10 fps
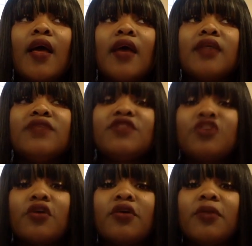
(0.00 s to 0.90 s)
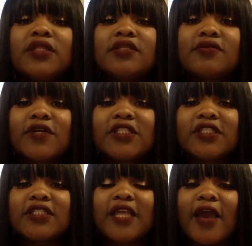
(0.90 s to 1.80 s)
Even talking about these
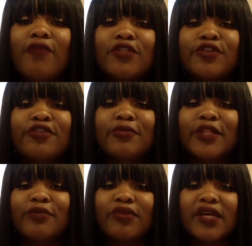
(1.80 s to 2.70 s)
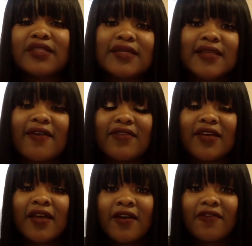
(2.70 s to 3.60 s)
questions now and talking about the breast, because I have a
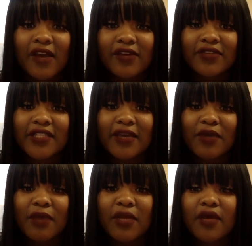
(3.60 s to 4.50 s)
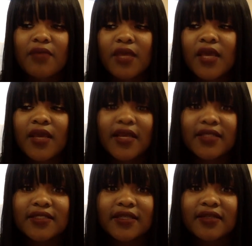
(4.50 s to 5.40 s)
final exam coming up and I
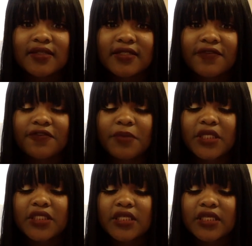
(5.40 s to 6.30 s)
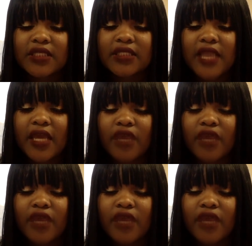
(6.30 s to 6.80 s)
just studied this information, it's like